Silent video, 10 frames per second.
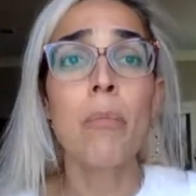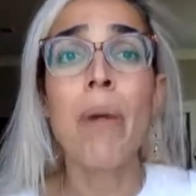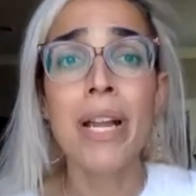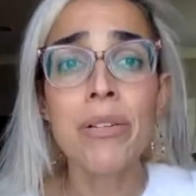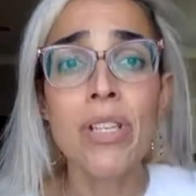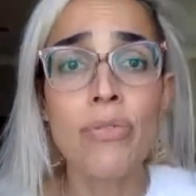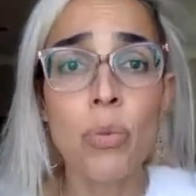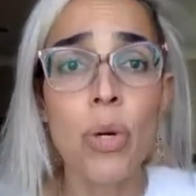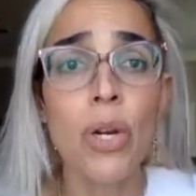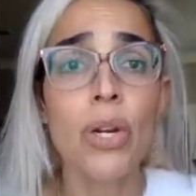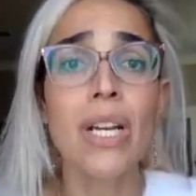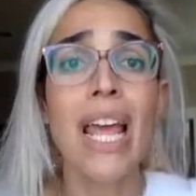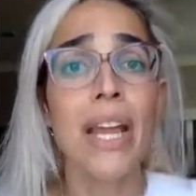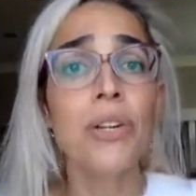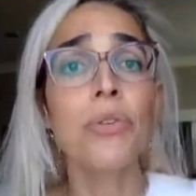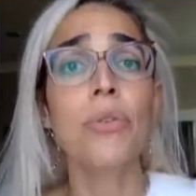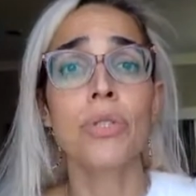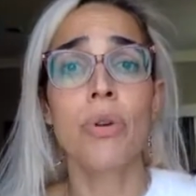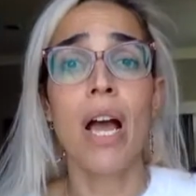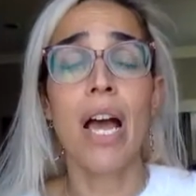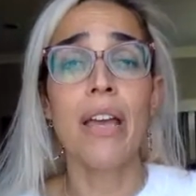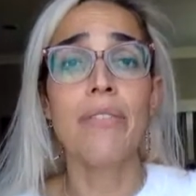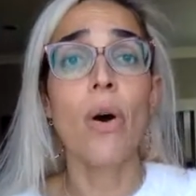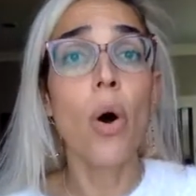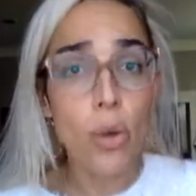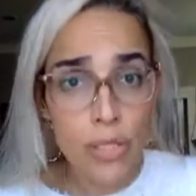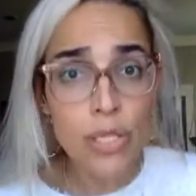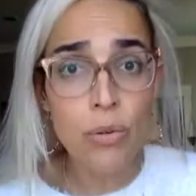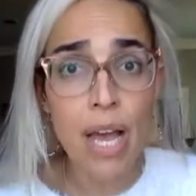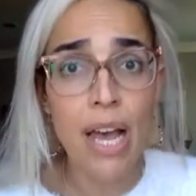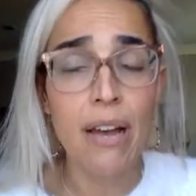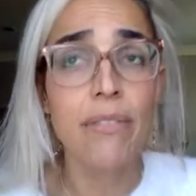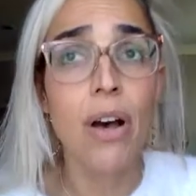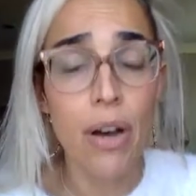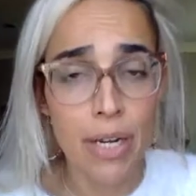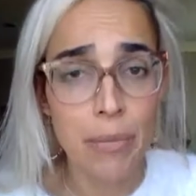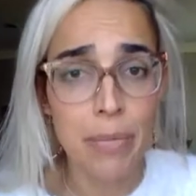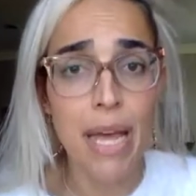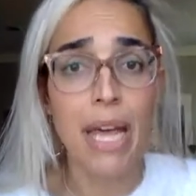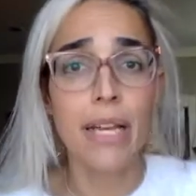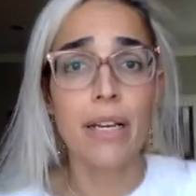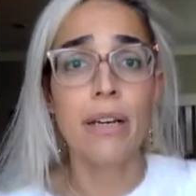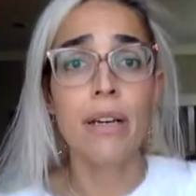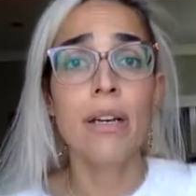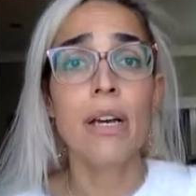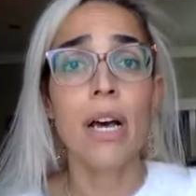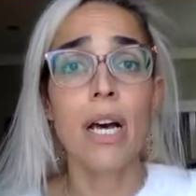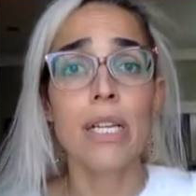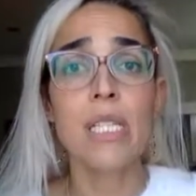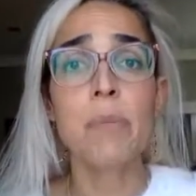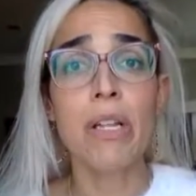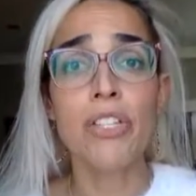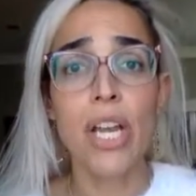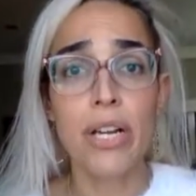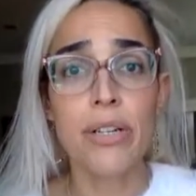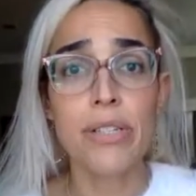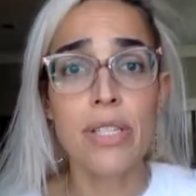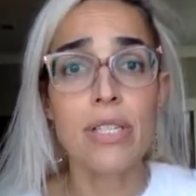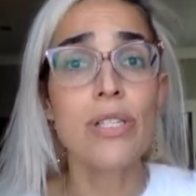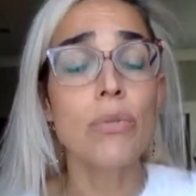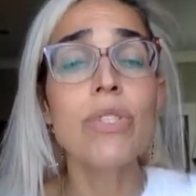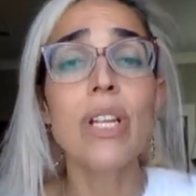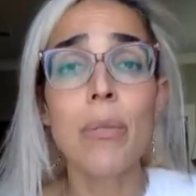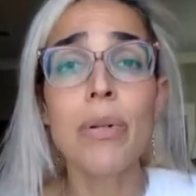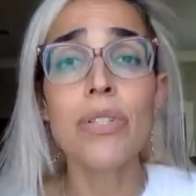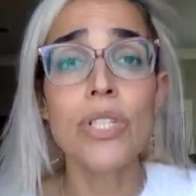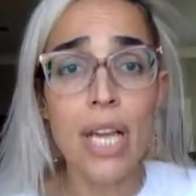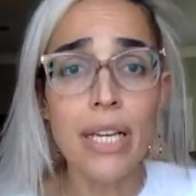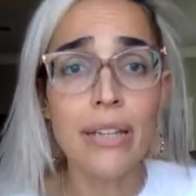Microsoft Word and Google Drive also have automatic spell checkers, so double check